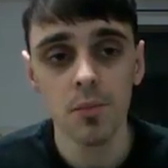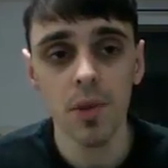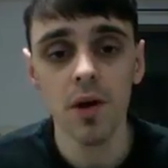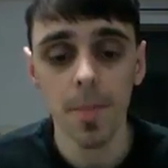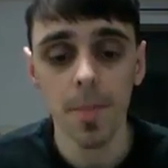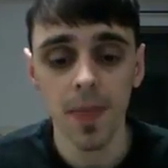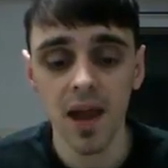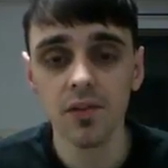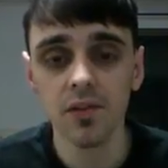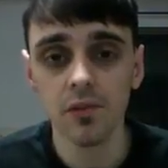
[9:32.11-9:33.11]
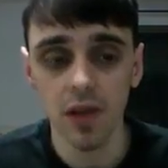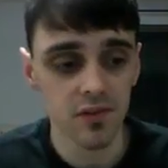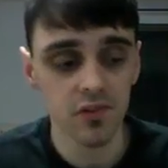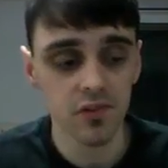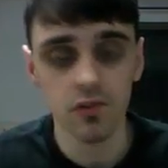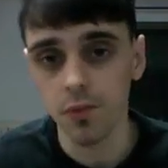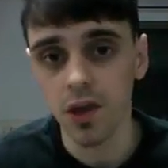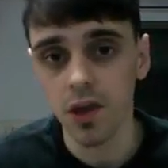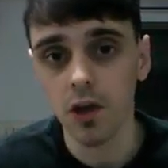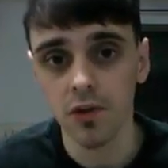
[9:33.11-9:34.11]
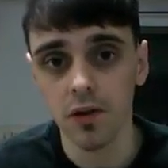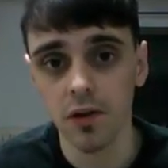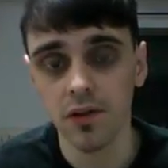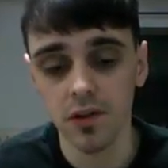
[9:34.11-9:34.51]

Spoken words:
But it hasn't, like, screwed me over.